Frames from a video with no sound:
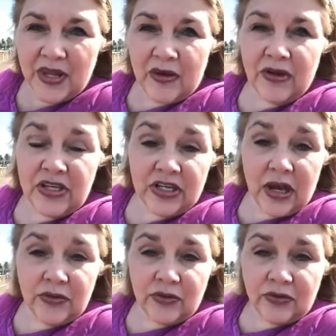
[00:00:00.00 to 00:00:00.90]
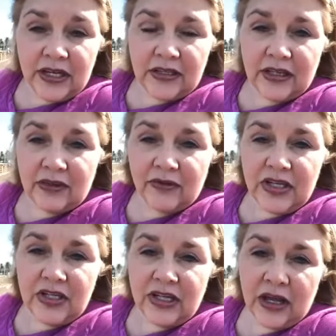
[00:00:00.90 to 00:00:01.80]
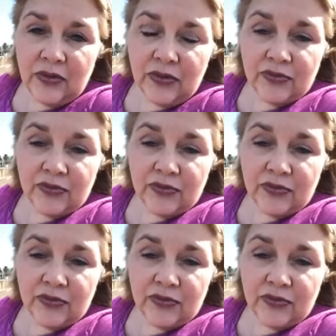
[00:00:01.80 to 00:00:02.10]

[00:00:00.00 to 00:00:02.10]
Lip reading: Reaching out through LinkedIn, reaching out